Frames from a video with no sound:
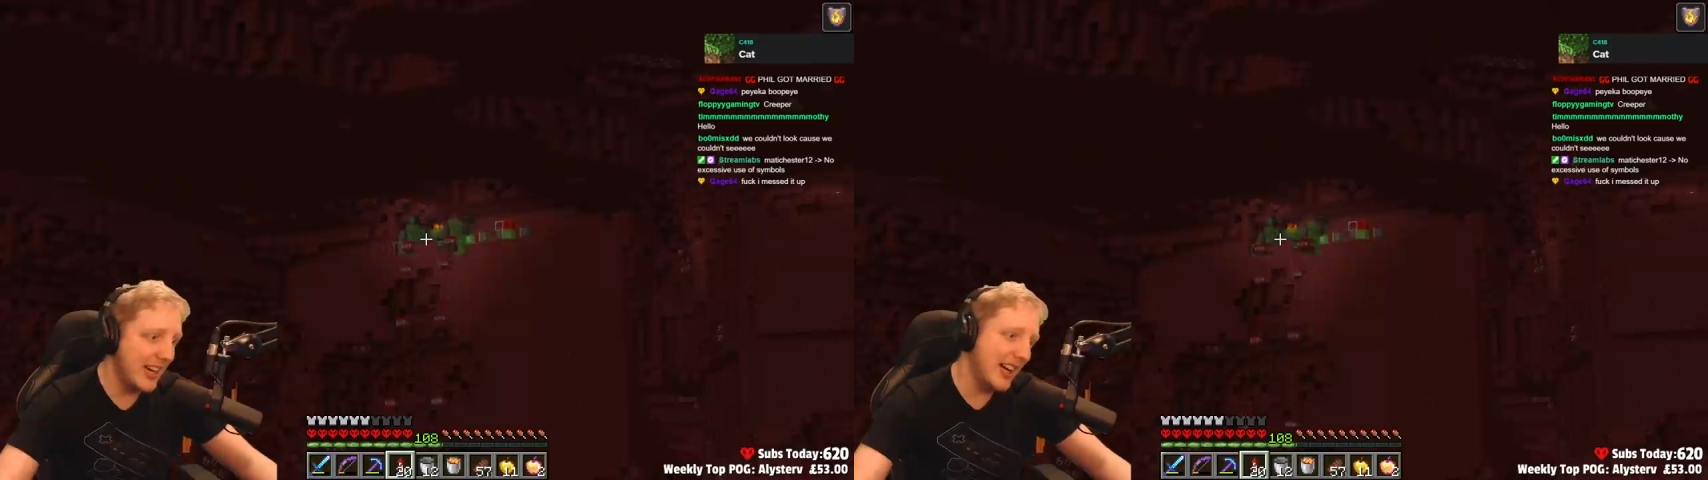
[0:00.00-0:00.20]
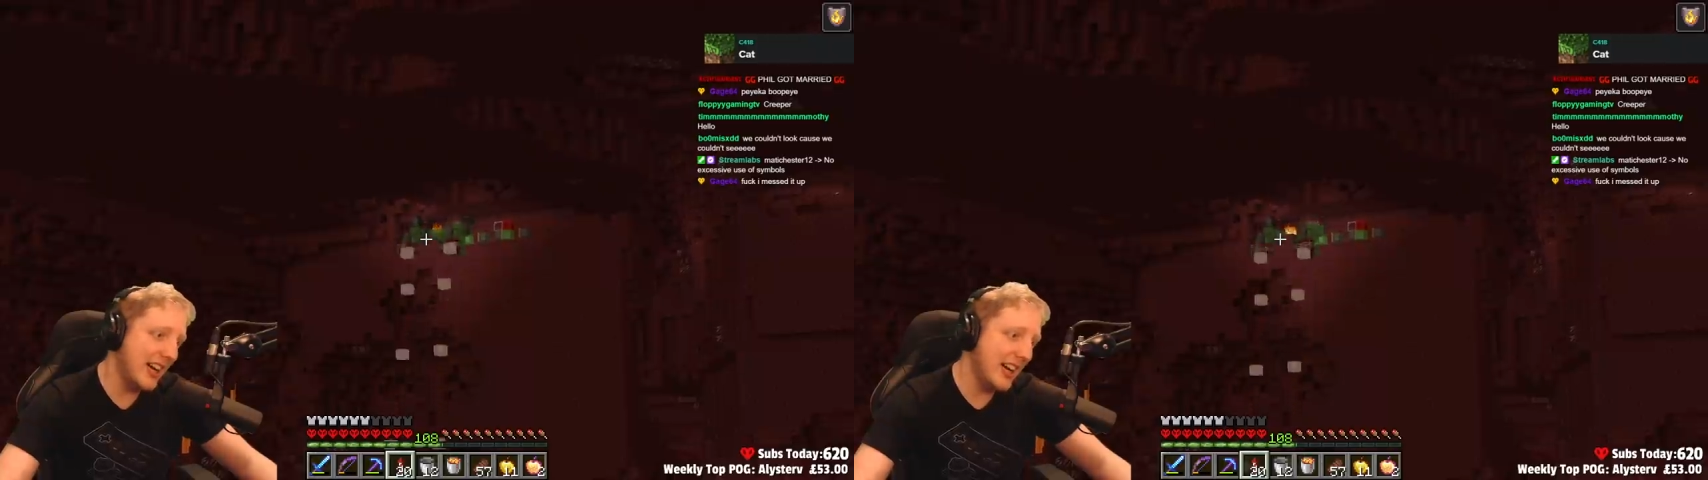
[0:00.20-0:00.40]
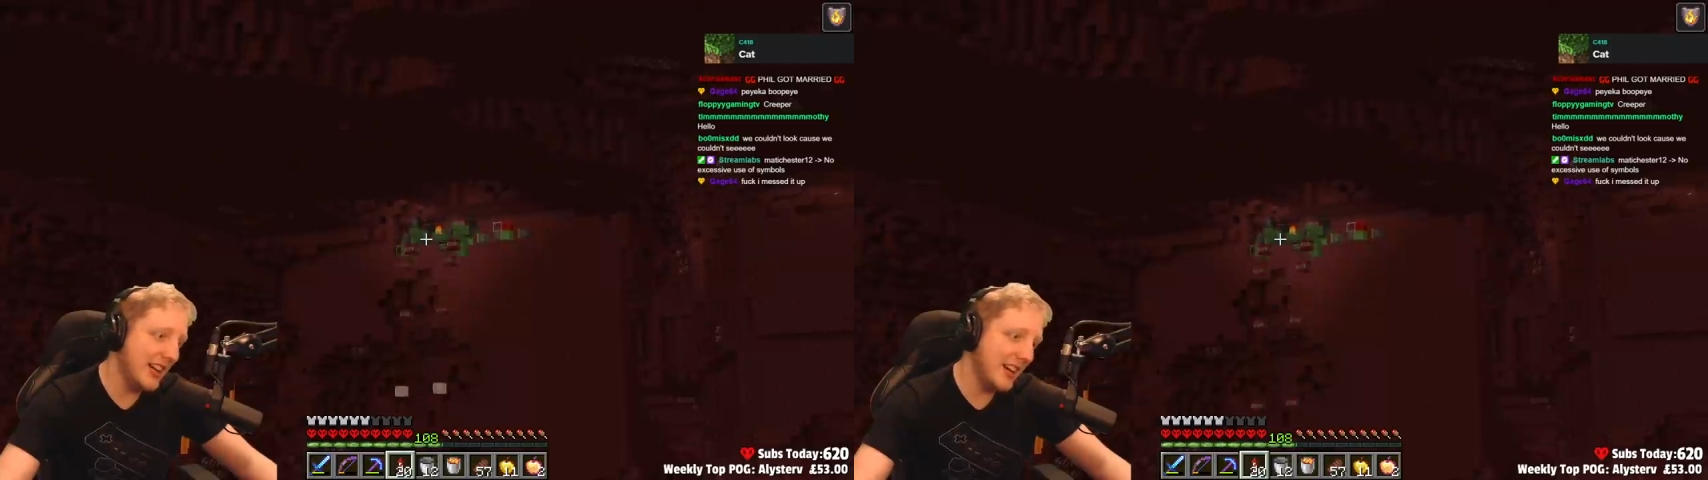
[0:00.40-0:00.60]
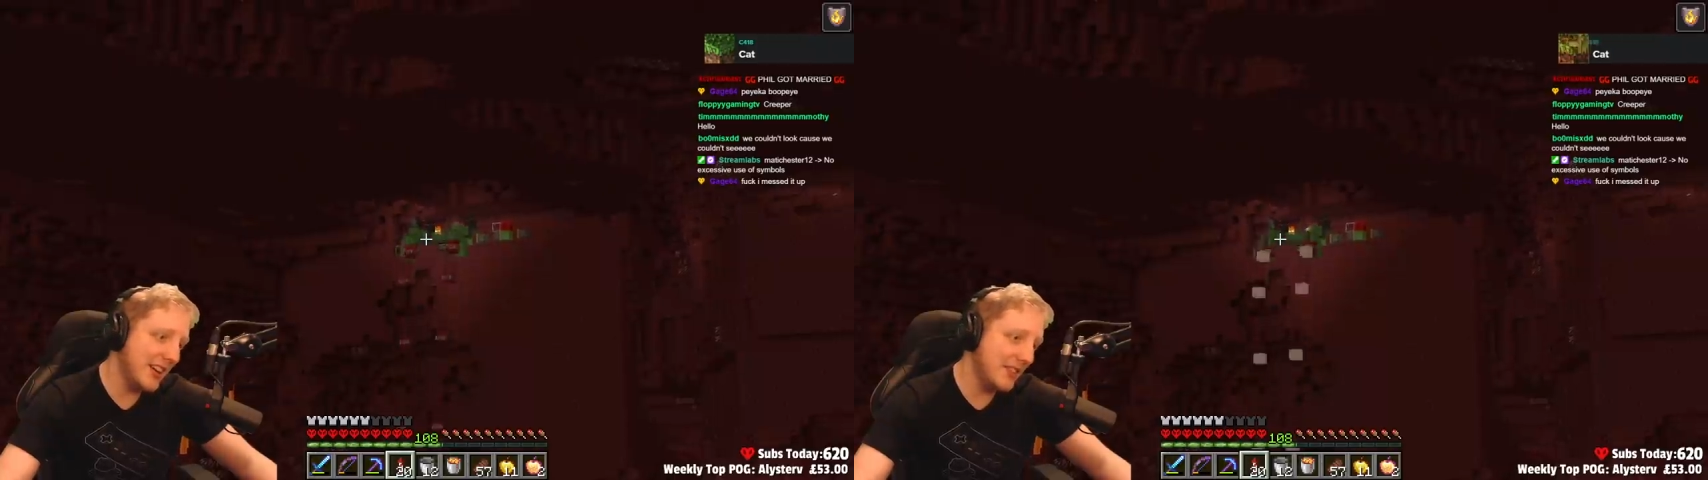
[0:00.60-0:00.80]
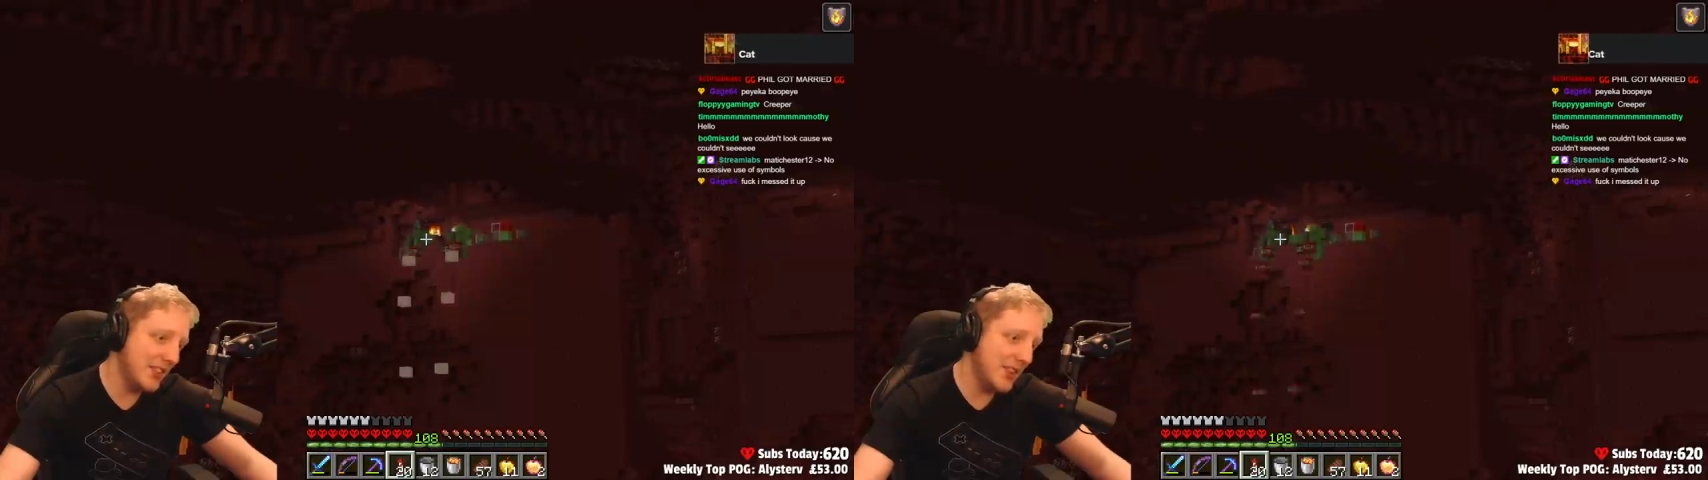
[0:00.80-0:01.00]
I'm gonna
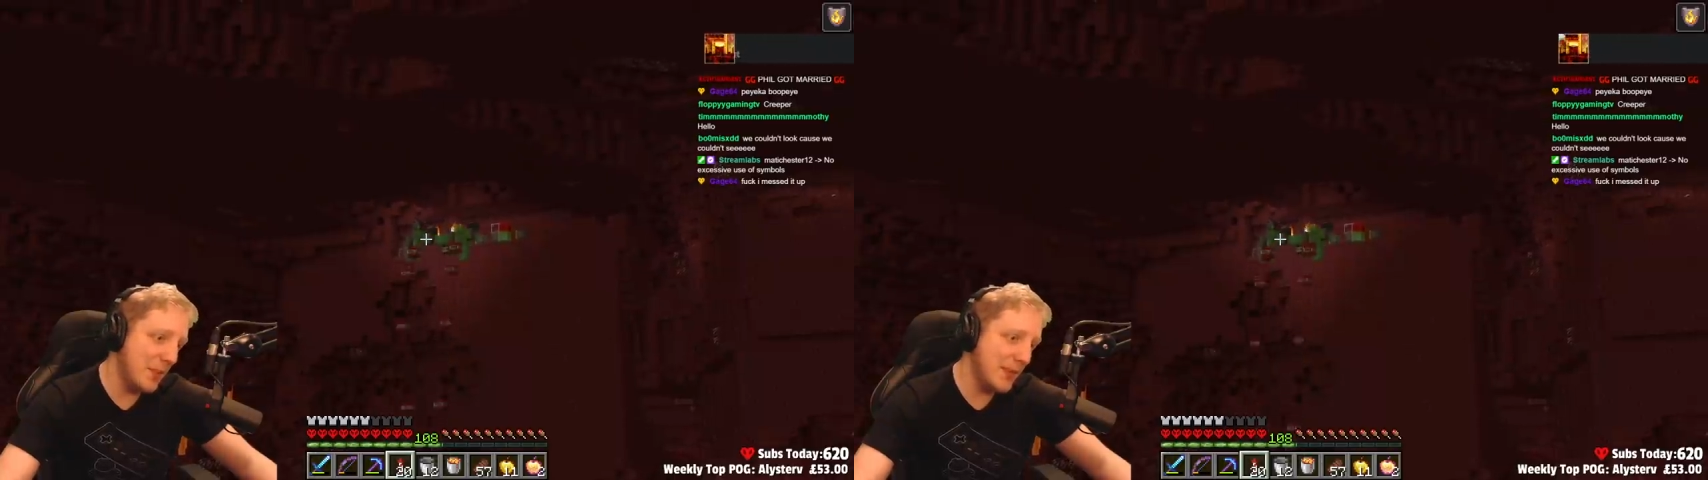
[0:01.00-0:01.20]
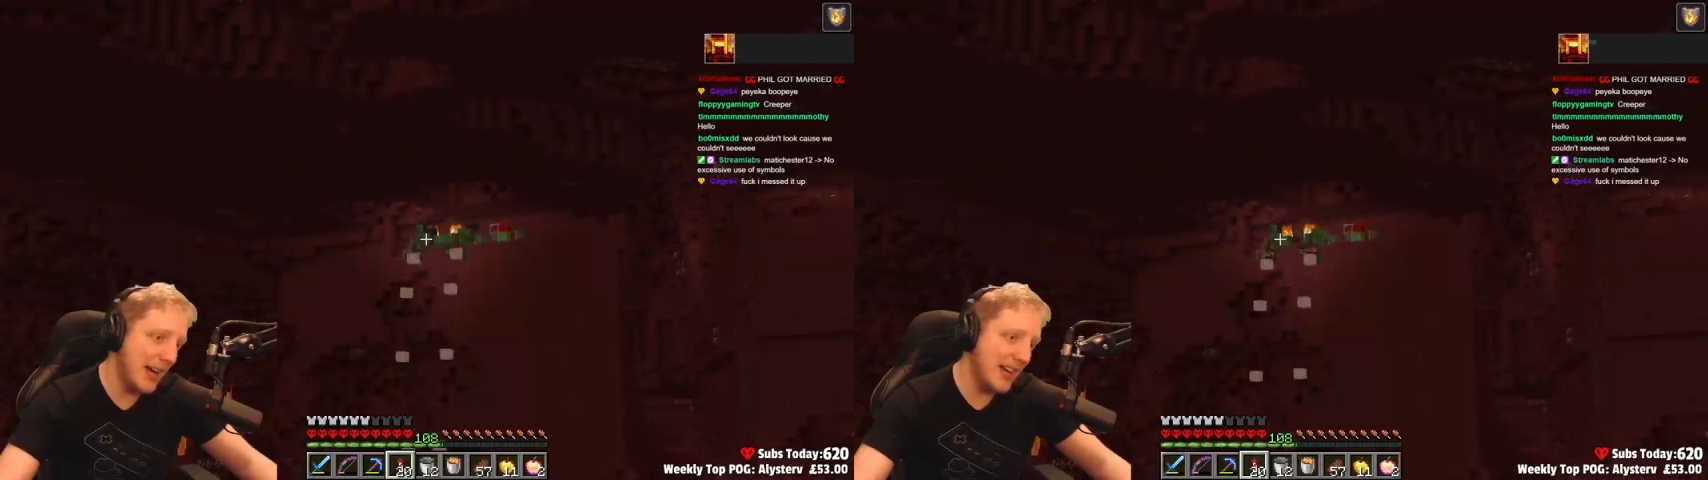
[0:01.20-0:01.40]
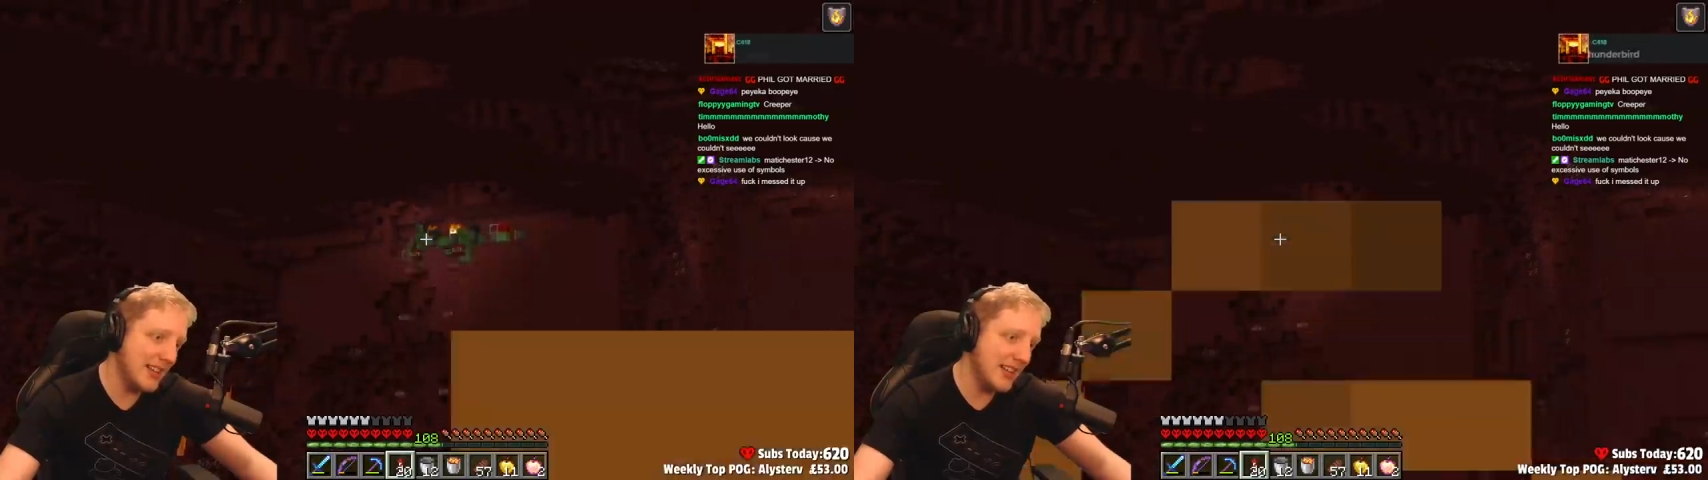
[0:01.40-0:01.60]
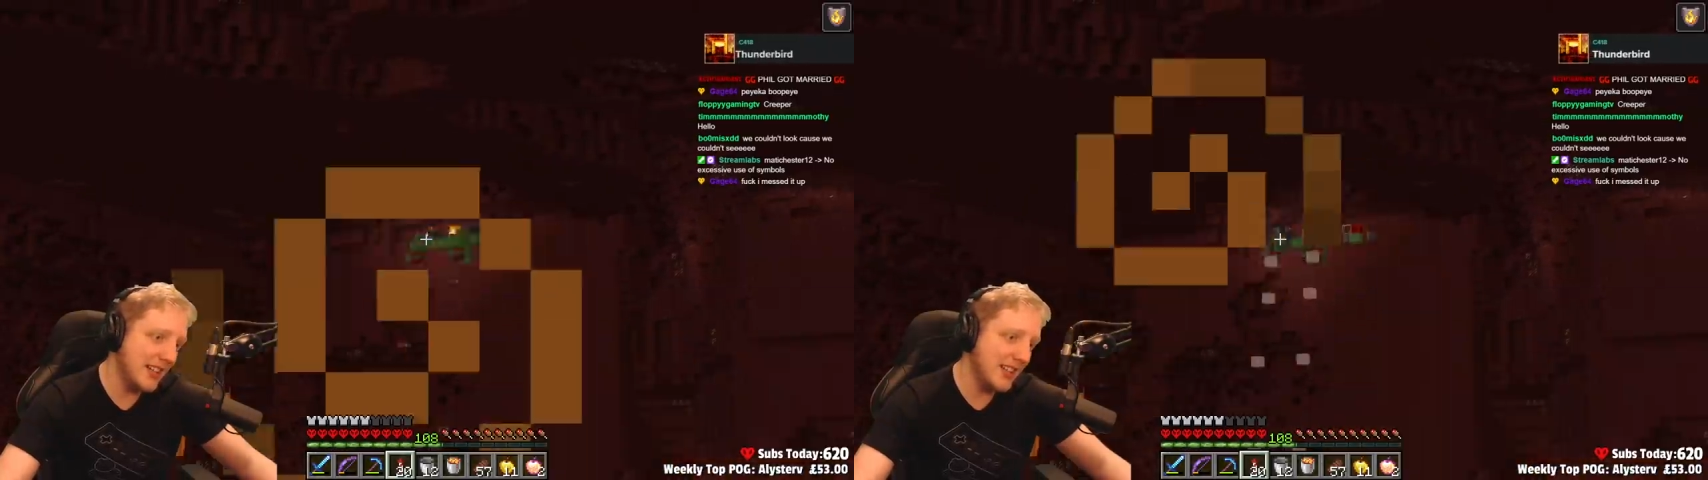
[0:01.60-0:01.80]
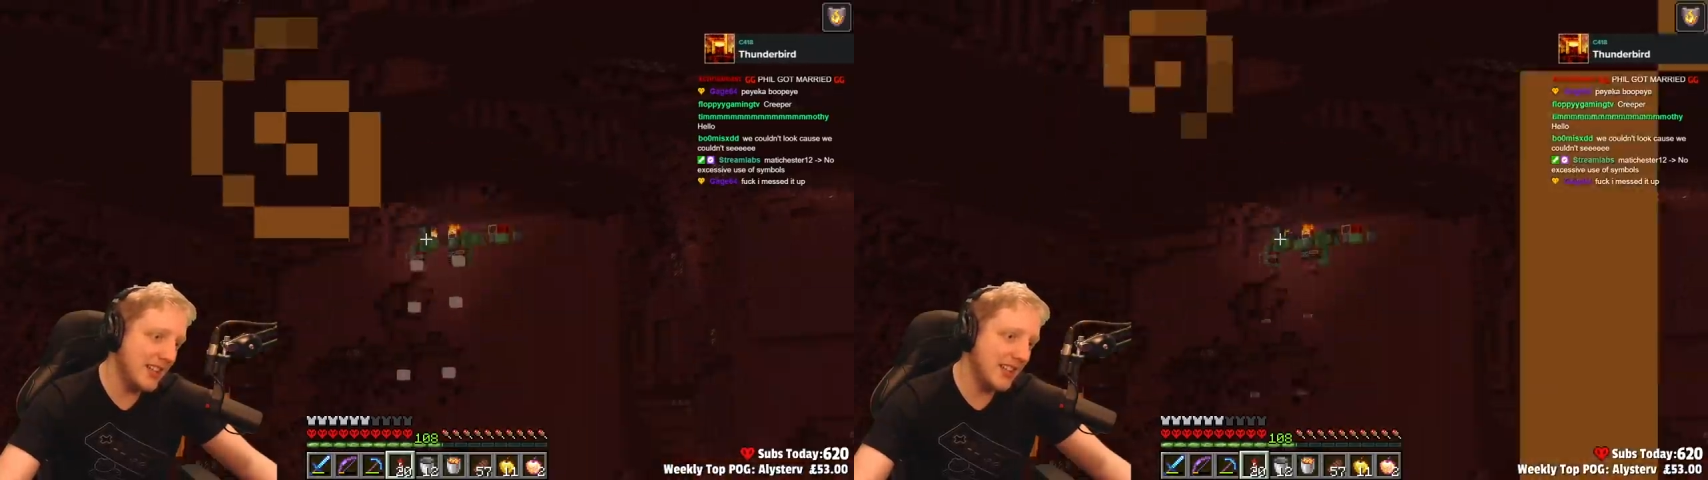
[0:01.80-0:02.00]
have to stop that, I
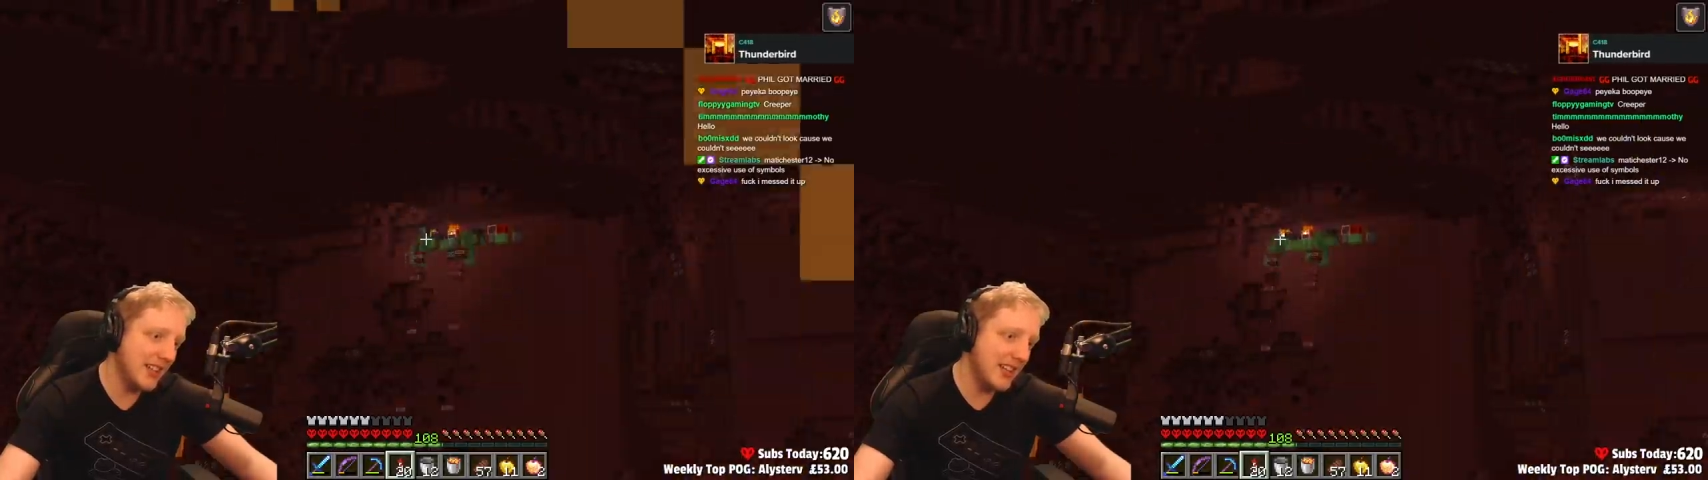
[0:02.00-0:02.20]
think.